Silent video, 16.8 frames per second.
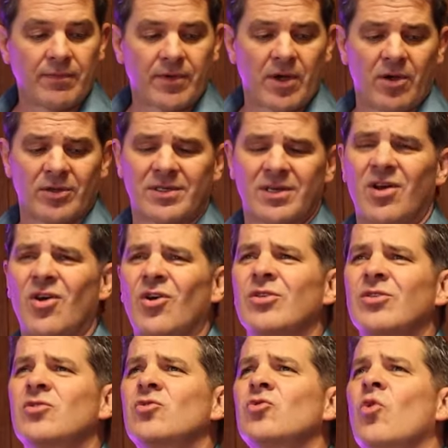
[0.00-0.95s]
I've caused
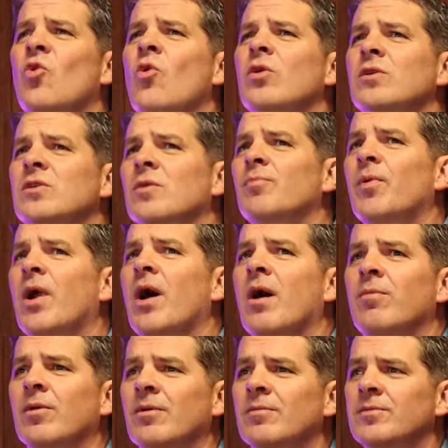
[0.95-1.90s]
all sorts of
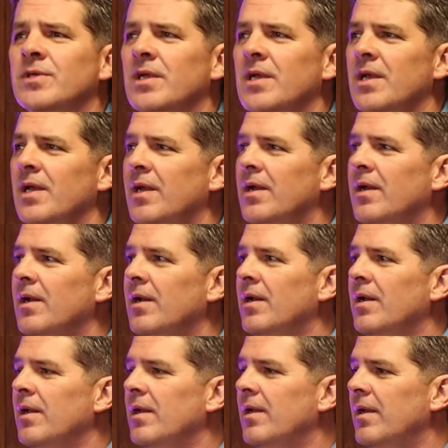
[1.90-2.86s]
problems
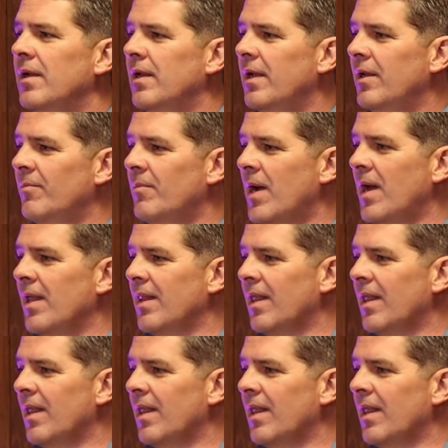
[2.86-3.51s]
in my